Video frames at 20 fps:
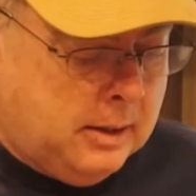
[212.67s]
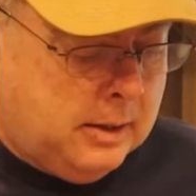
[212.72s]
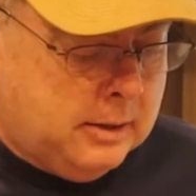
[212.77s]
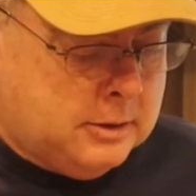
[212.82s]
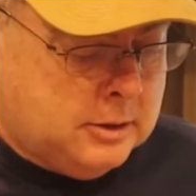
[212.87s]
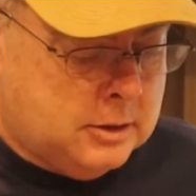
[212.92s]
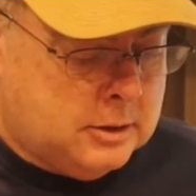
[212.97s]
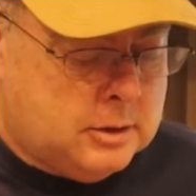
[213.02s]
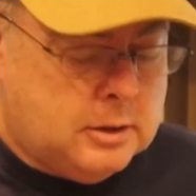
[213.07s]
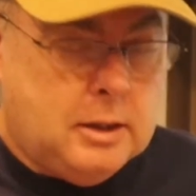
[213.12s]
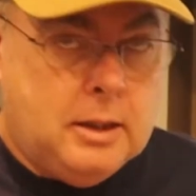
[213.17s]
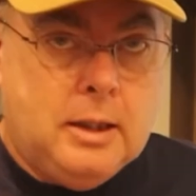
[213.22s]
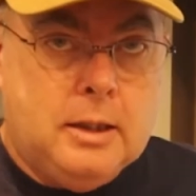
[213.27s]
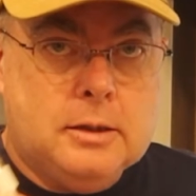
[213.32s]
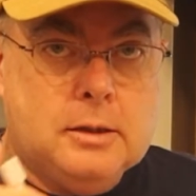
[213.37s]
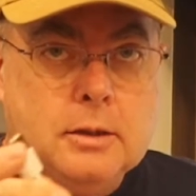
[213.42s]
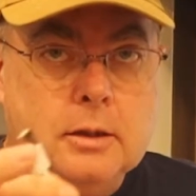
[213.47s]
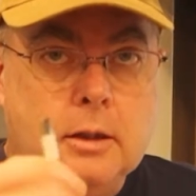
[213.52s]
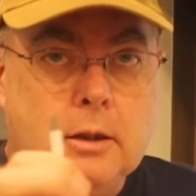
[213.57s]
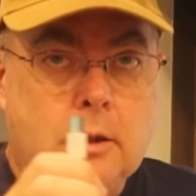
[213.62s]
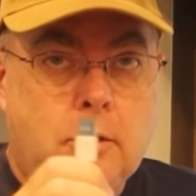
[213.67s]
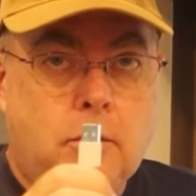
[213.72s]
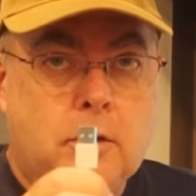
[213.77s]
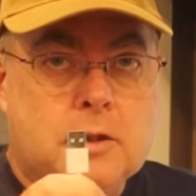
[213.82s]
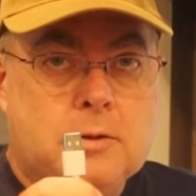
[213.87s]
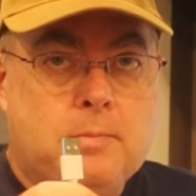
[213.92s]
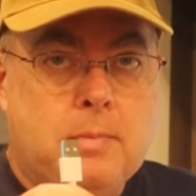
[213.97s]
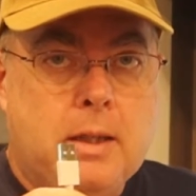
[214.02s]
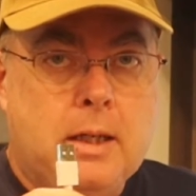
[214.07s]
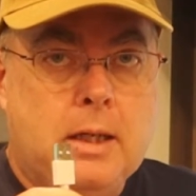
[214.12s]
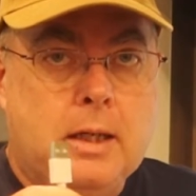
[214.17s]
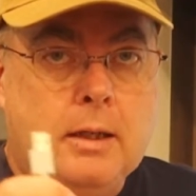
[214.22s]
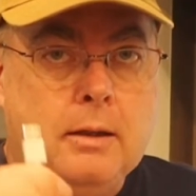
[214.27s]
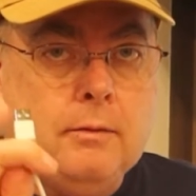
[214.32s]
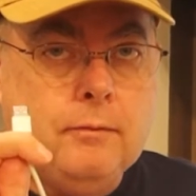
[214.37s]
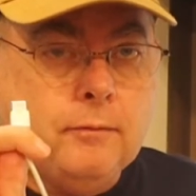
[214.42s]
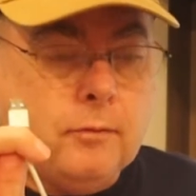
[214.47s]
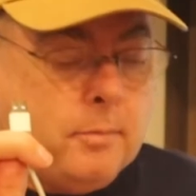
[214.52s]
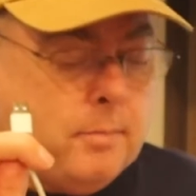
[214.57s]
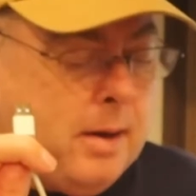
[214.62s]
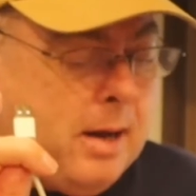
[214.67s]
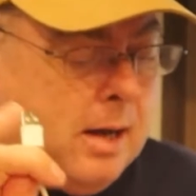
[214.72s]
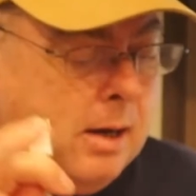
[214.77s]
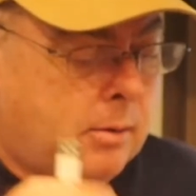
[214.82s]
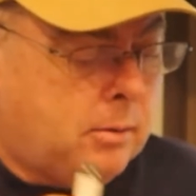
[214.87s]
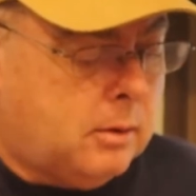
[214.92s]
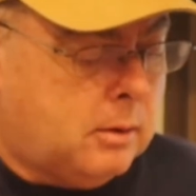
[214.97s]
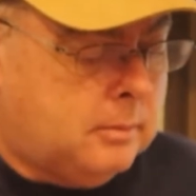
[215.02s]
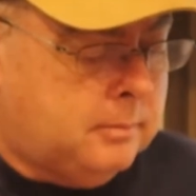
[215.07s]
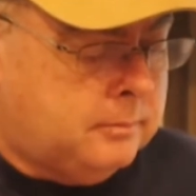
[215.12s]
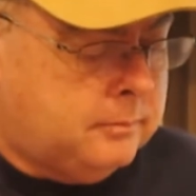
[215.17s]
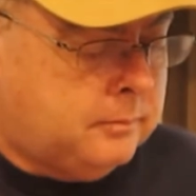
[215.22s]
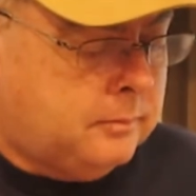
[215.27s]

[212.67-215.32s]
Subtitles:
it just needs USB for power.